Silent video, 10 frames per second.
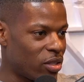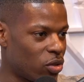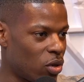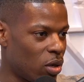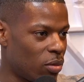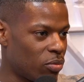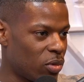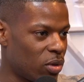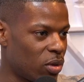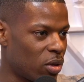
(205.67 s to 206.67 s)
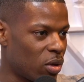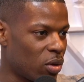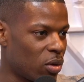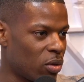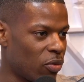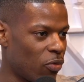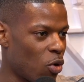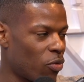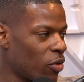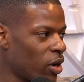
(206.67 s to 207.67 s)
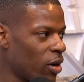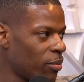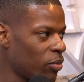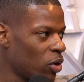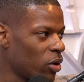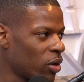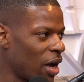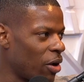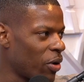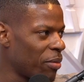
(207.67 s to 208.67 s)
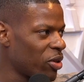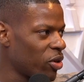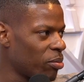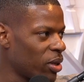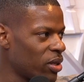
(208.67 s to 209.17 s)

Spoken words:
guy's, the fourth runner-up or the guy who came in third